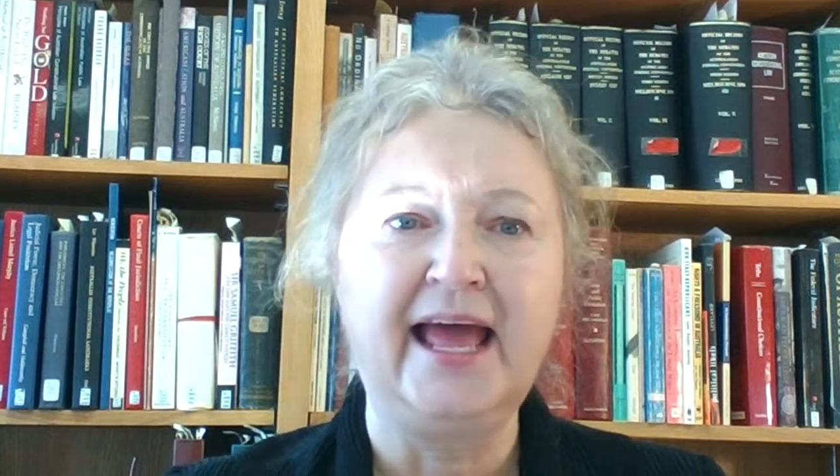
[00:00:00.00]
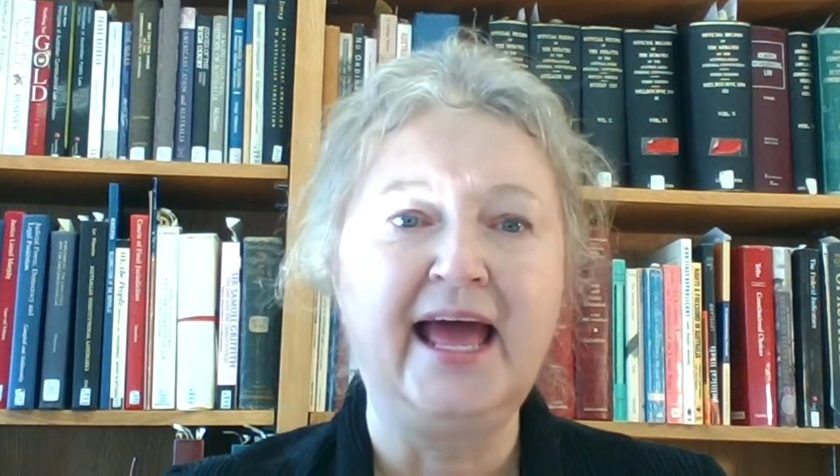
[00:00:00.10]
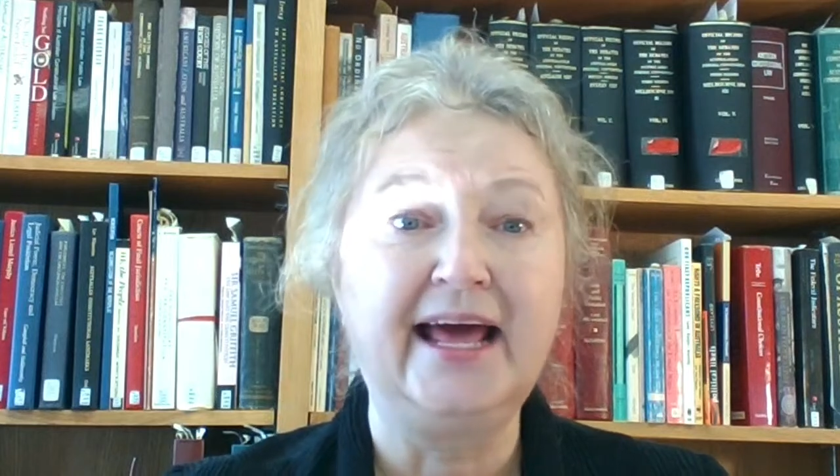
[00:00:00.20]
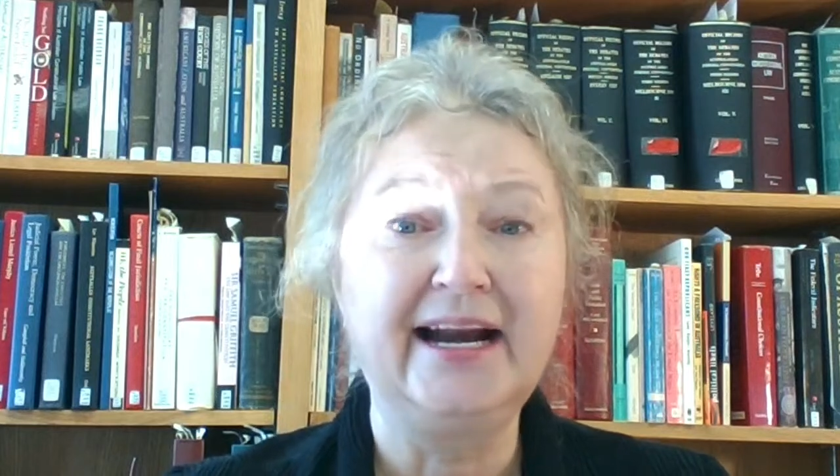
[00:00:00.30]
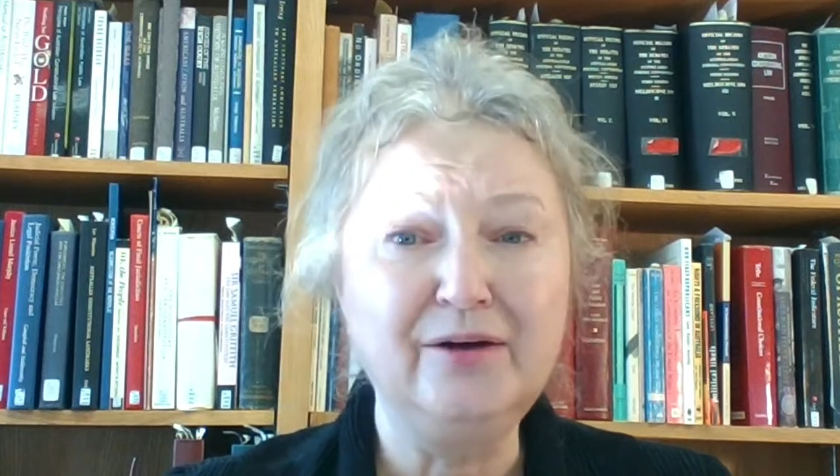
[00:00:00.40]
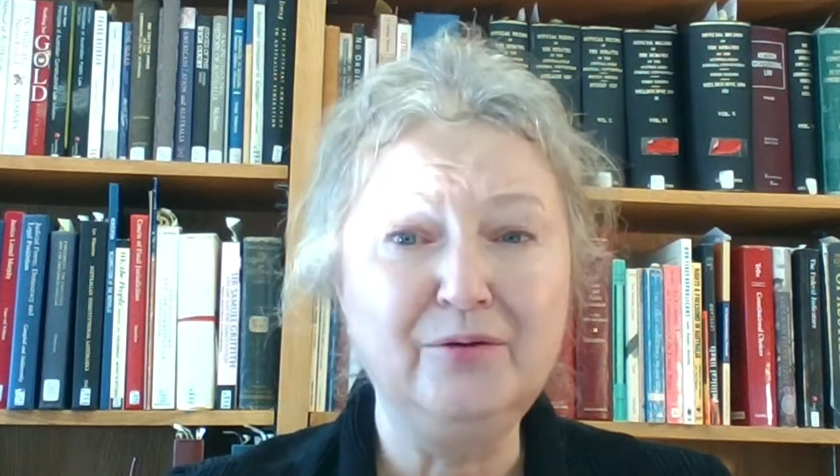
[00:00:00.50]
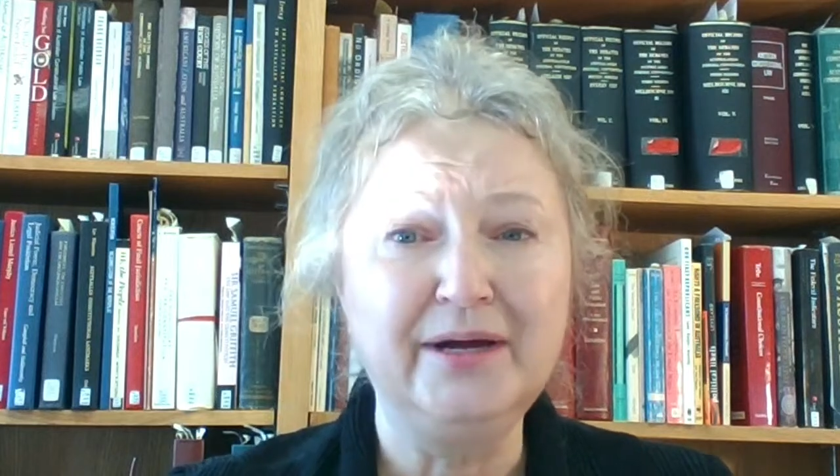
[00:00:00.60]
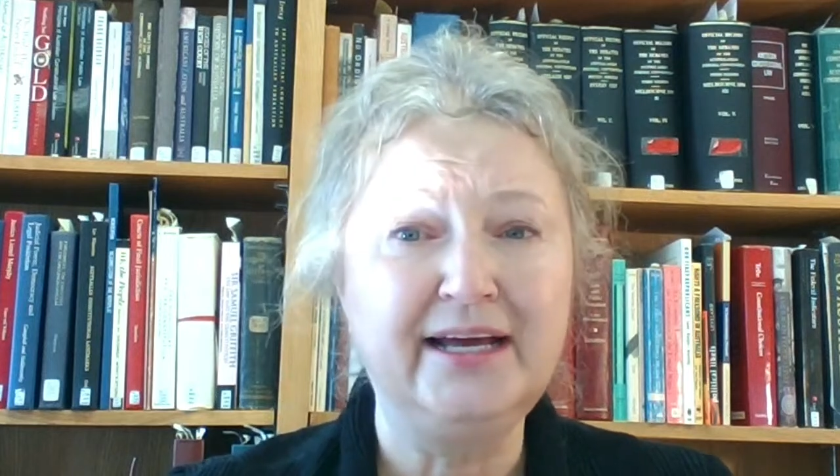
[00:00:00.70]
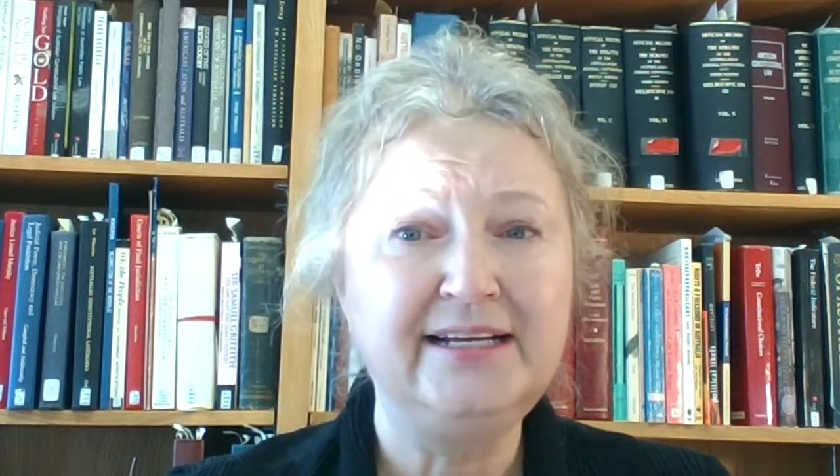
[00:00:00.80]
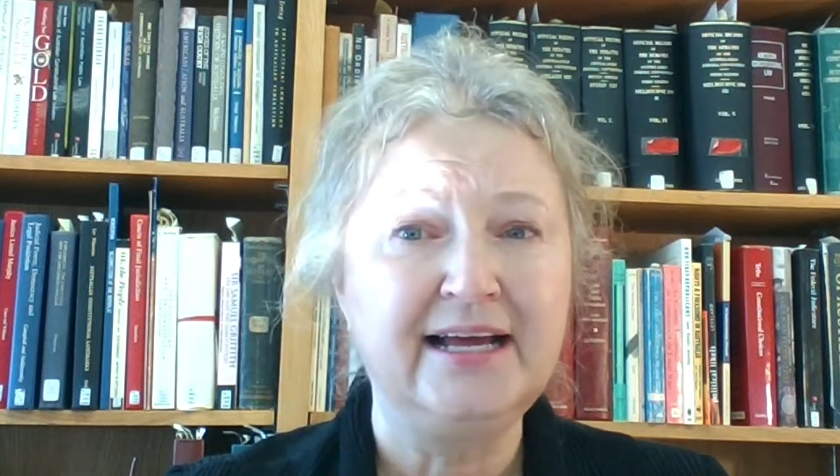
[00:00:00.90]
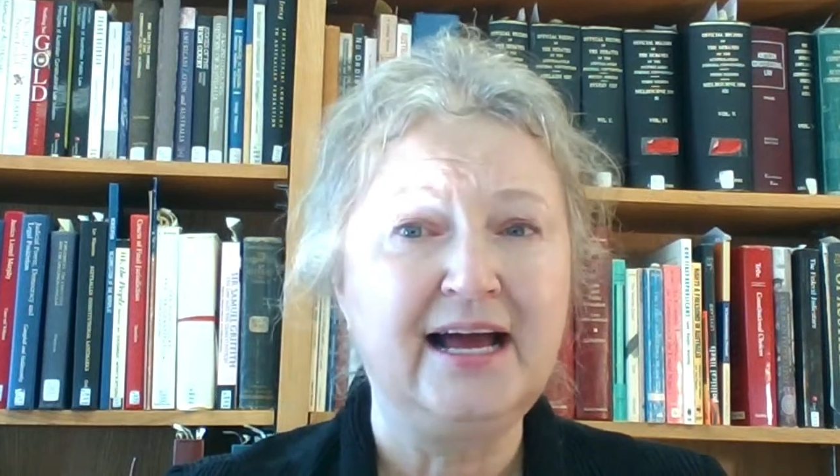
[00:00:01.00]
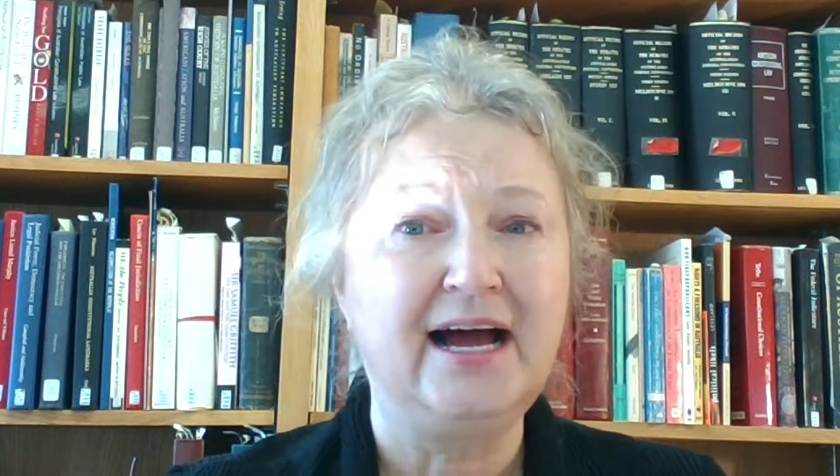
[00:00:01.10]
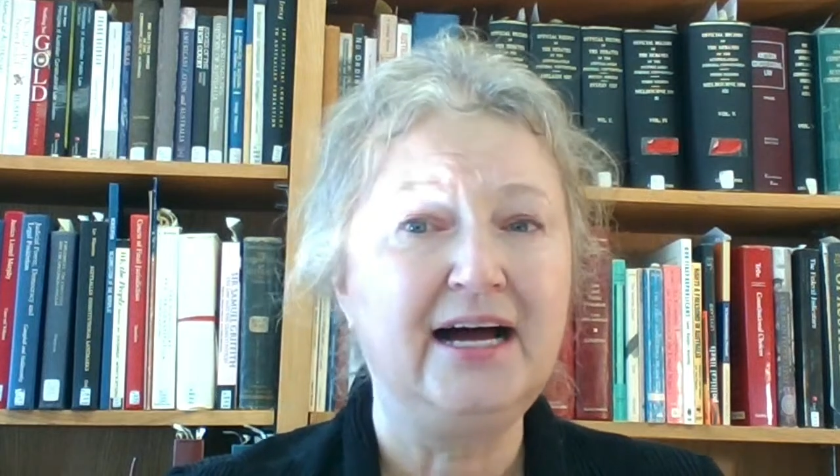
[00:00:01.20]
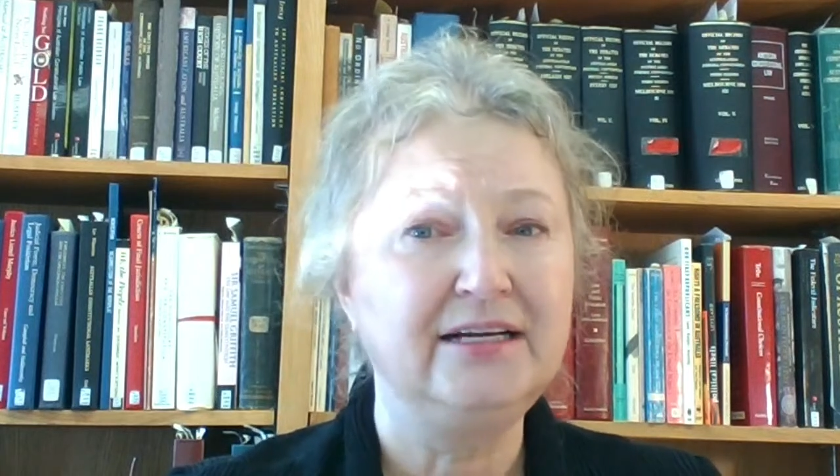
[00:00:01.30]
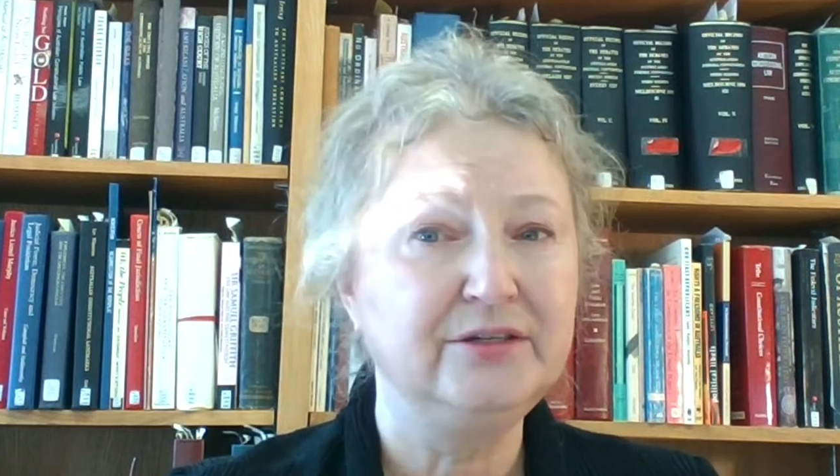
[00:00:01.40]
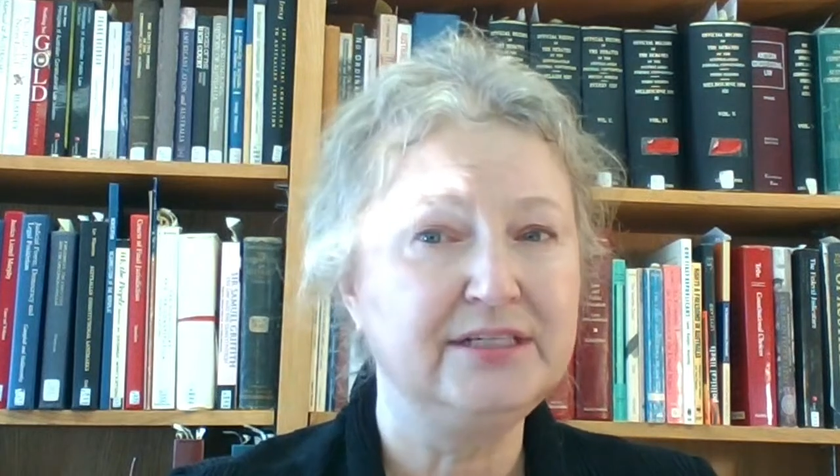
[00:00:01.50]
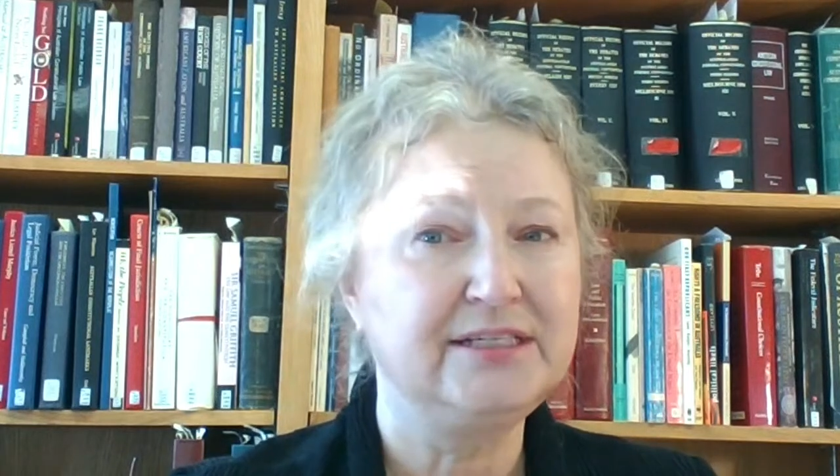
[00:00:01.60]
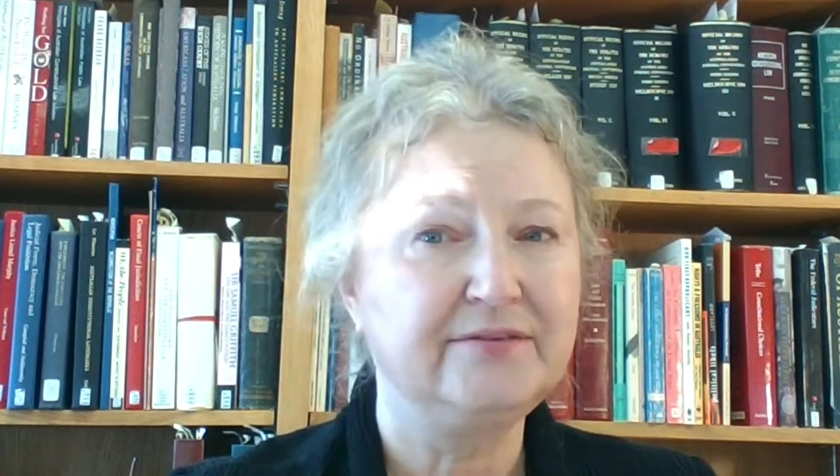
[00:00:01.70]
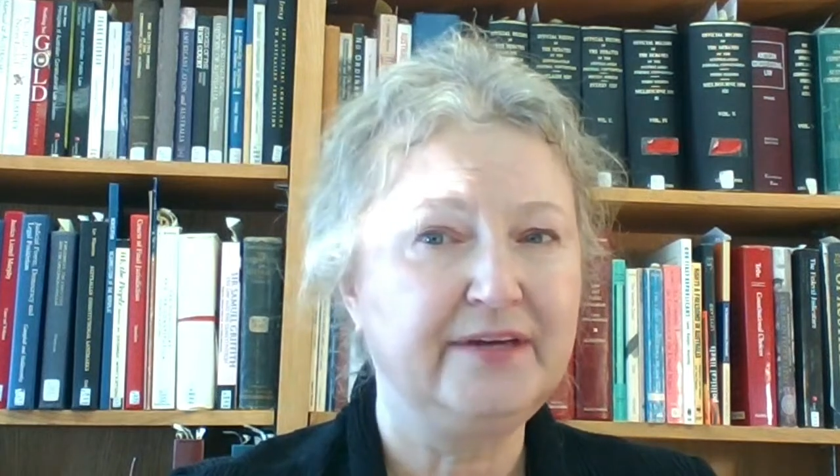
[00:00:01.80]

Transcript: And I read hundreds of